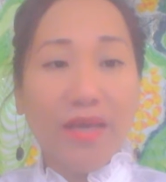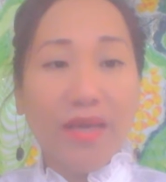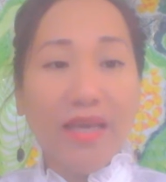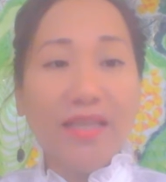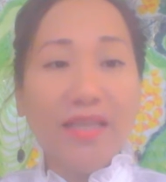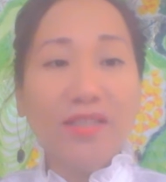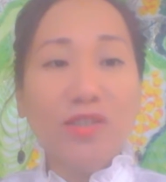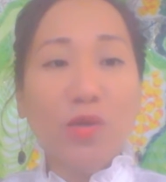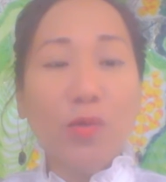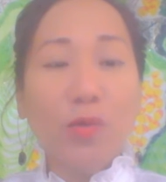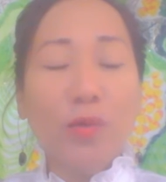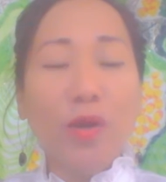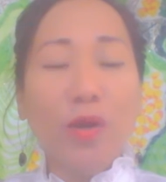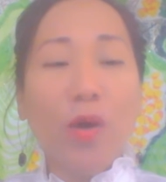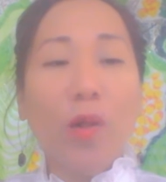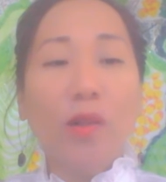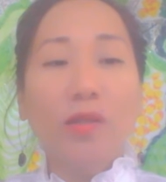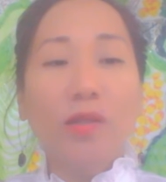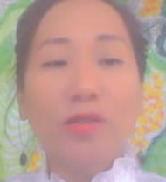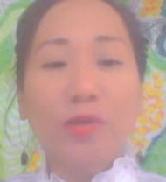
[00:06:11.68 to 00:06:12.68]
Okay, so we
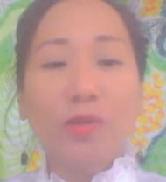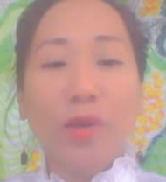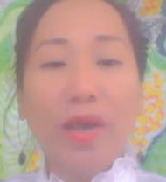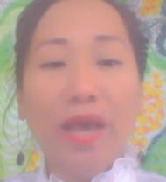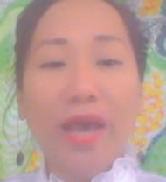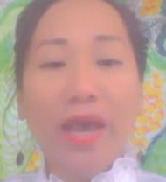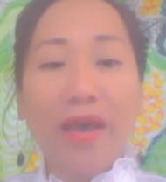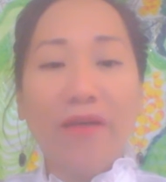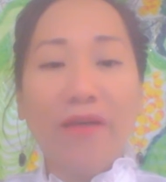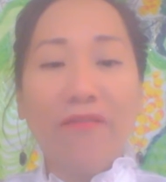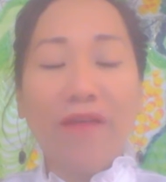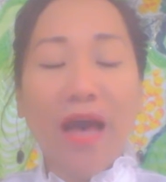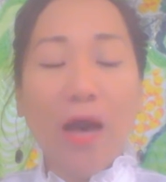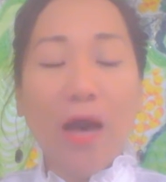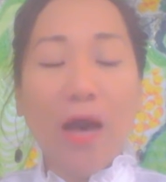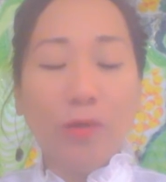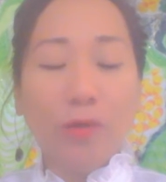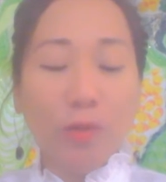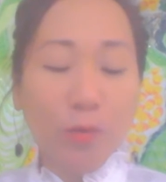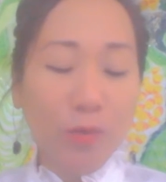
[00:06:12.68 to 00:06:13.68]
also have
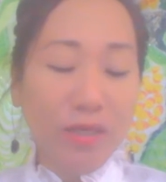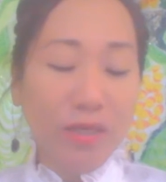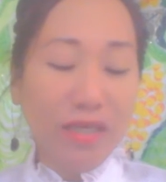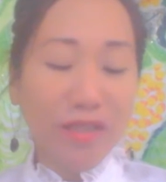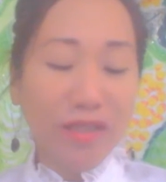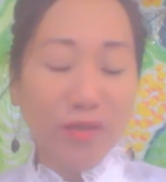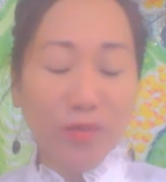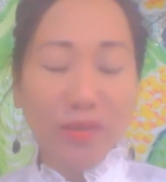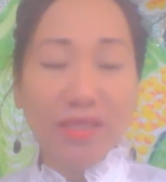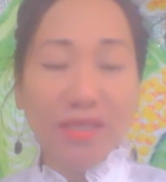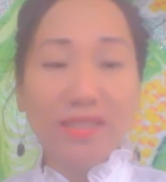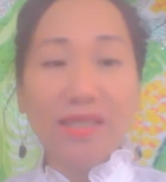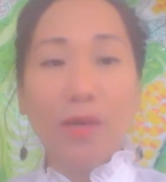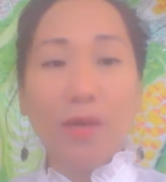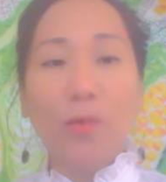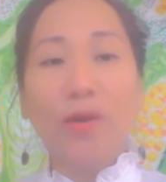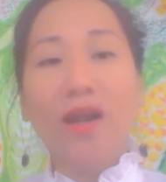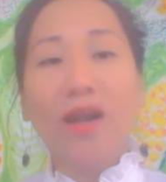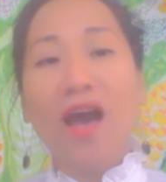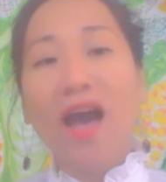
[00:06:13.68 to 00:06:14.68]
how do we increase
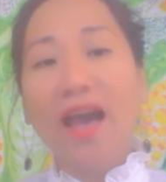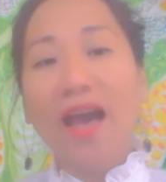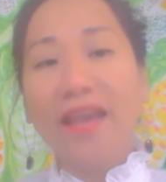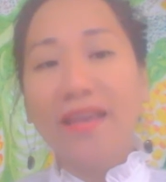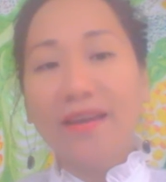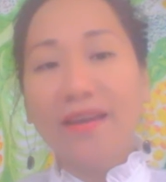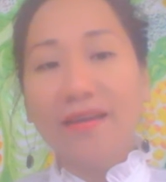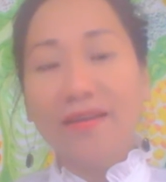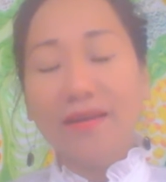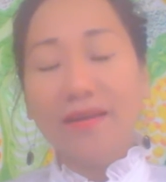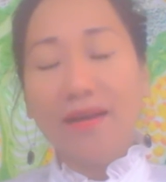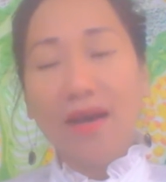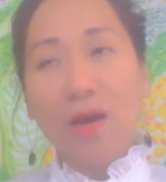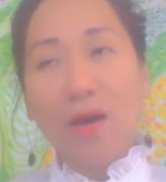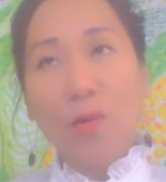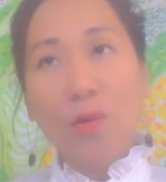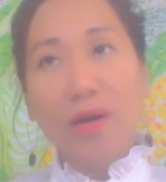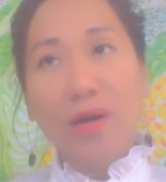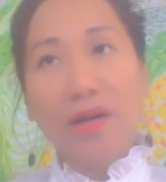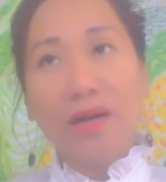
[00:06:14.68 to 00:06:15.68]

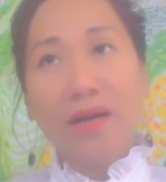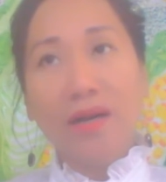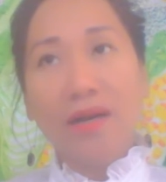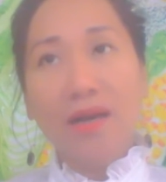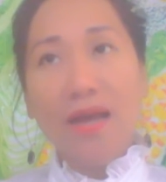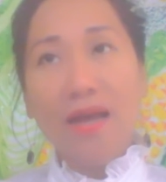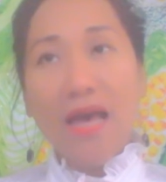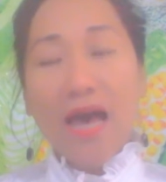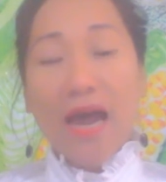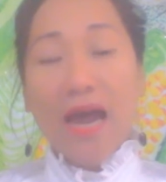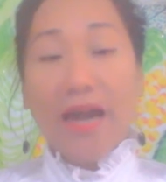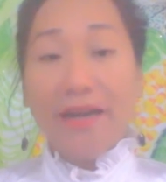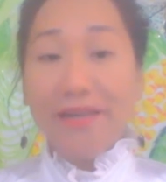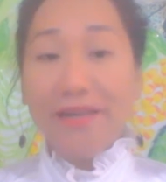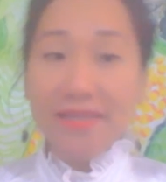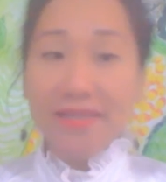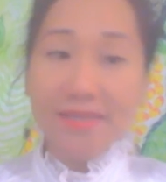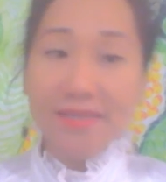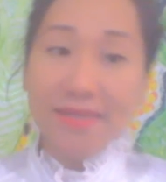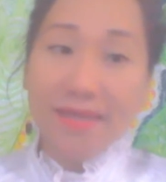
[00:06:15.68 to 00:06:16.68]
our
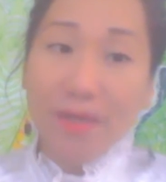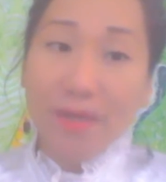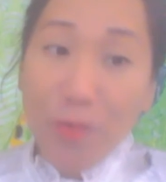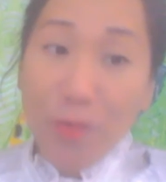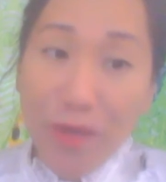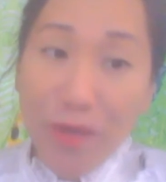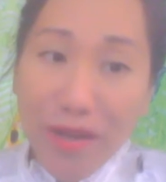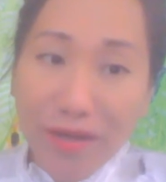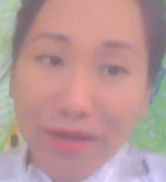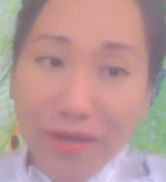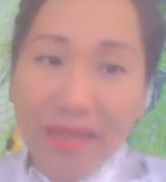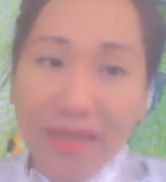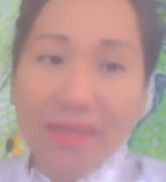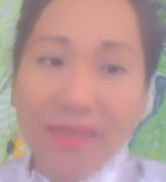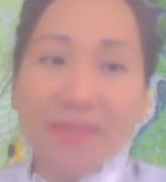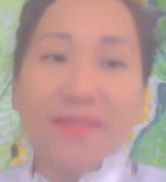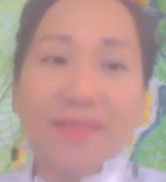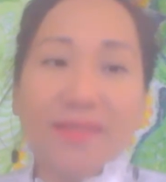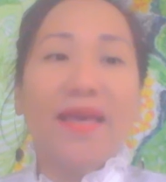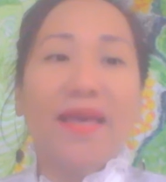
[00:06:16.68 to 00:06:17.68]
artistic
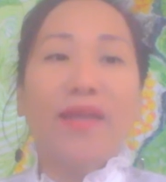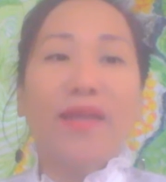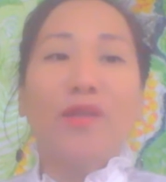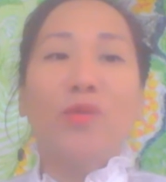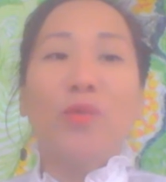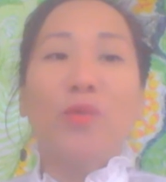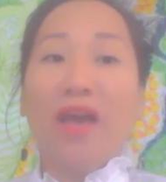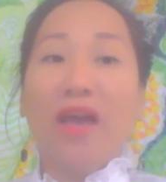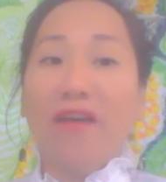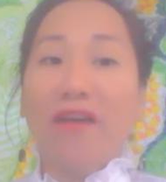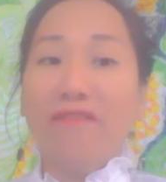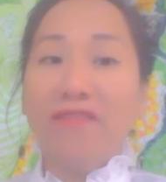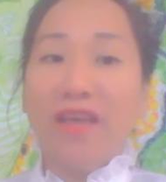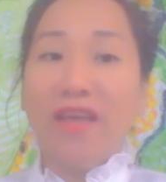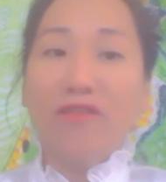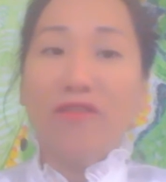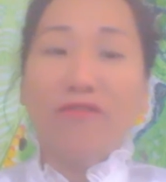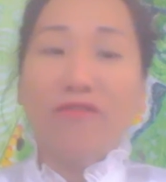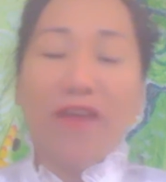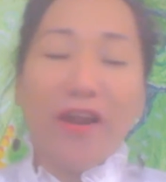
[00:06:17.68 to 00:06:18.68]
awareness. Then we have the
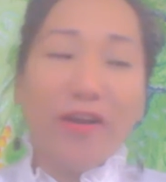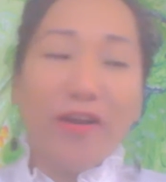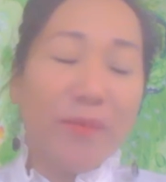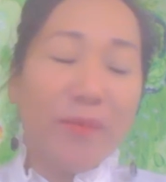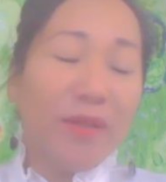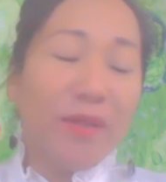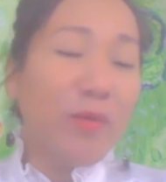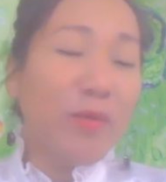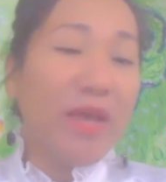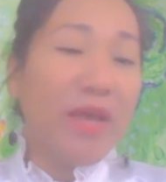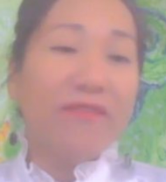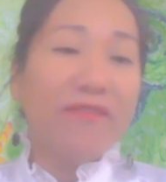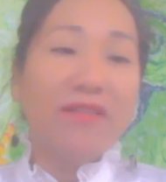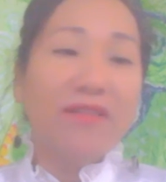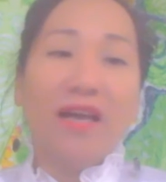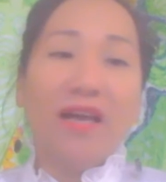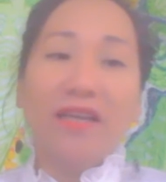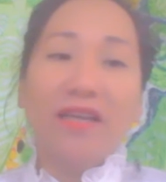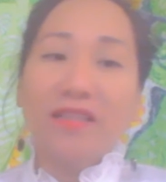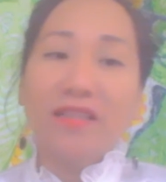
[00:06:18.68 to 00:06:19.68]
environment. We have a
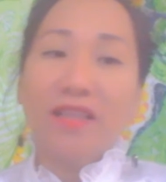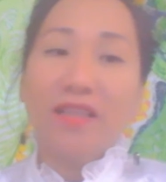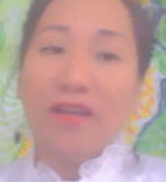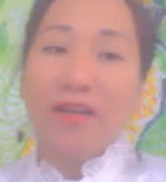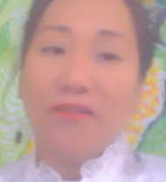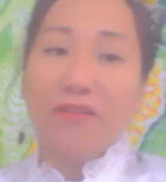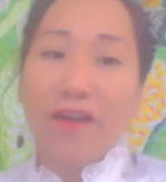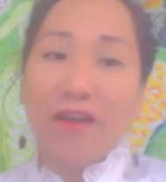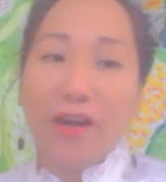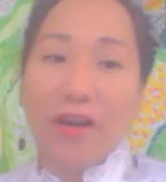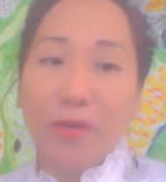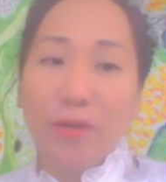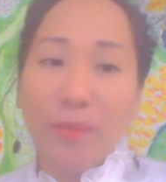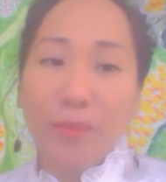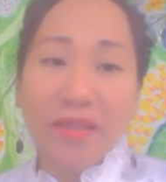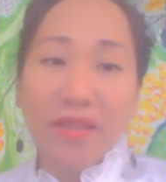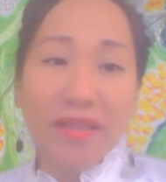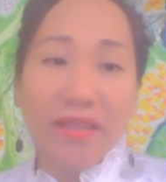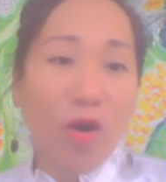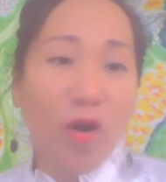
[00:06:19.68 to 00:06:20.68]
lot in the
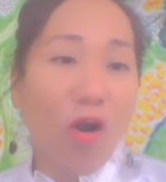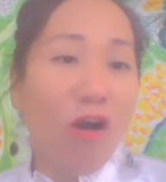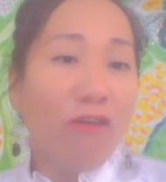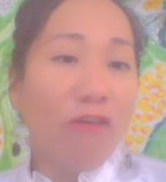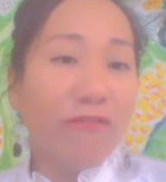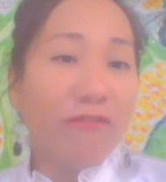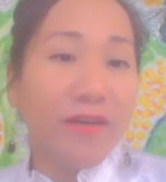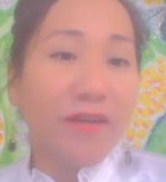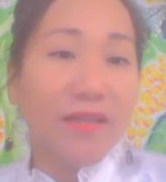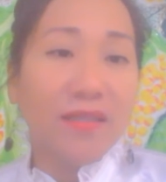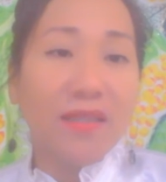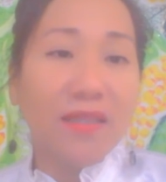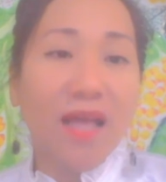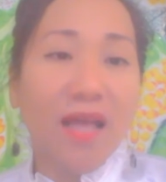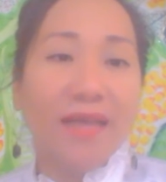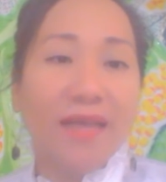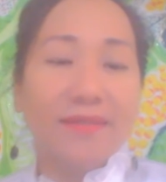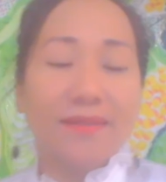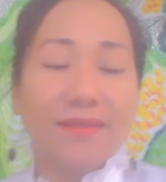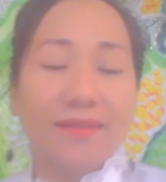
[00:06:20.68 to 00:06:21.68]
environment. They offer a
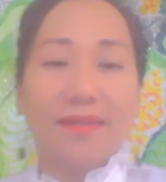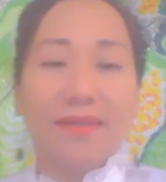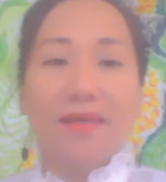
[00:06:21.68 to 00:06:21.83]
lot